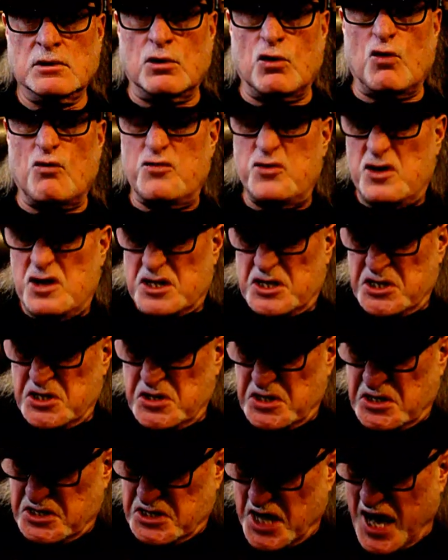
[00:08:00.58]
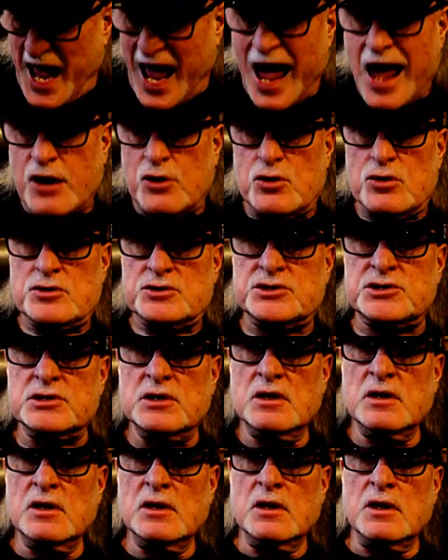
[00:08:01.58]
over the tatters
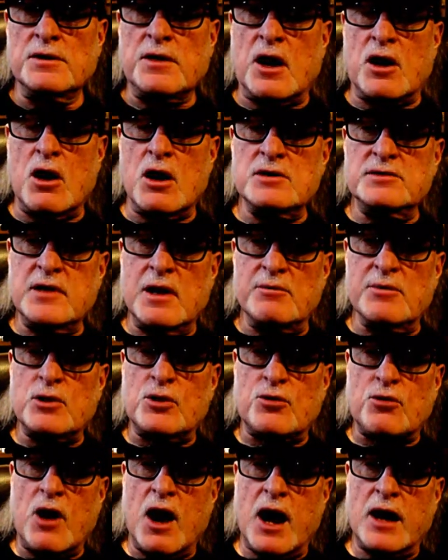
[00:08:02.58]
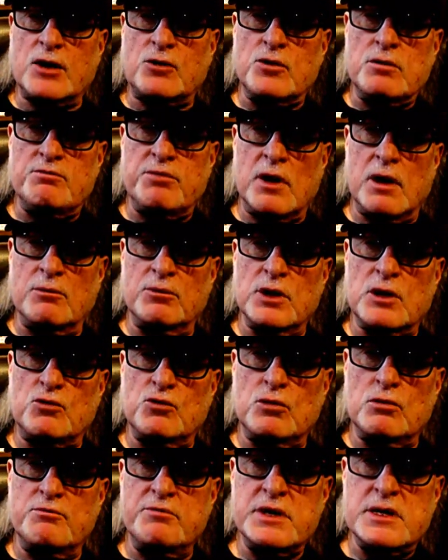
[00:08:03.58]
that our democratic republic
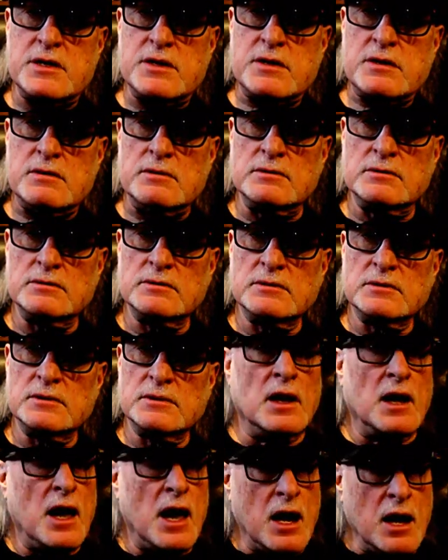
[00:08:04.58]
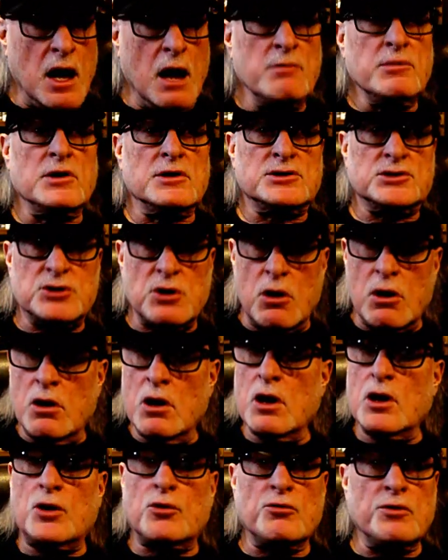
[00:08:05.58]
will be. And I'm going to start
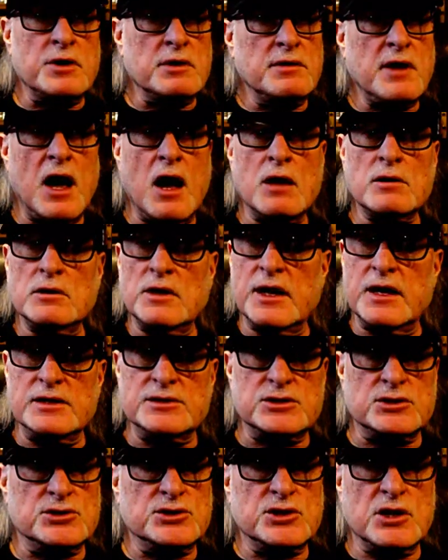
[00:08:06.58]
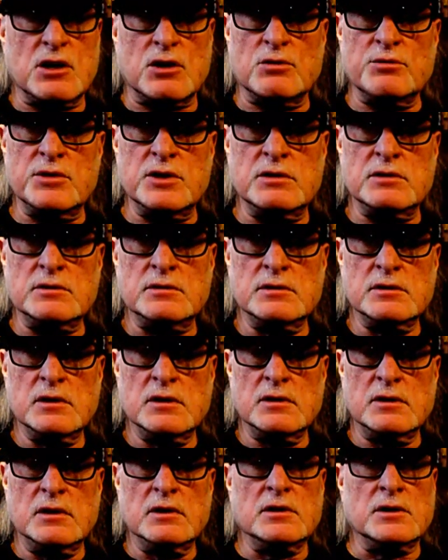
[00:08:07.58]
hunkering down, ladies and gentlemen
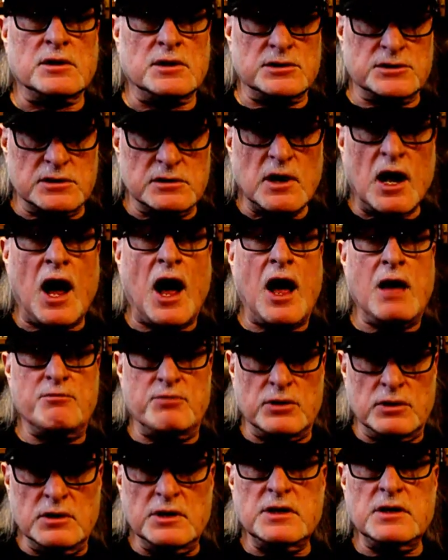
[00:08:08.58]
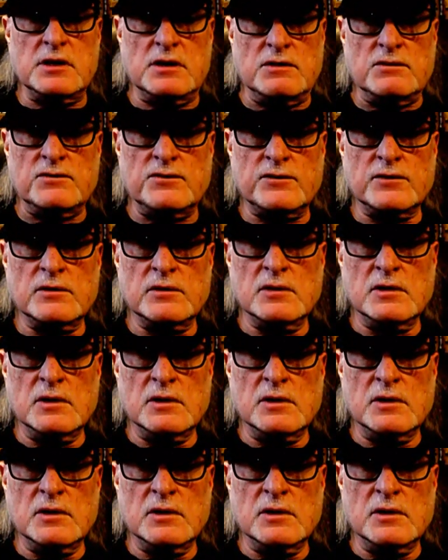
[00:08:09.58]
because I believe